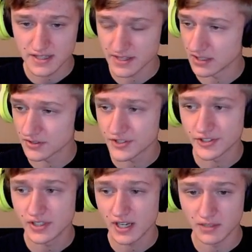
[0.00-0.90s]
The
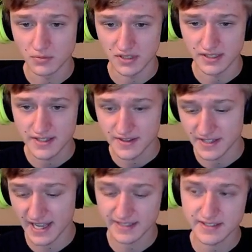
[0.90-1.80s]
altar, I want. The
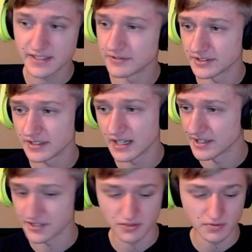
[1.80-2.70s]
axe giver, I
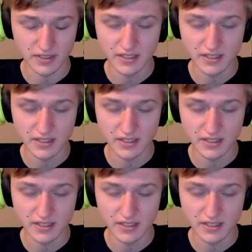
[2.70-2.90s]
don't want.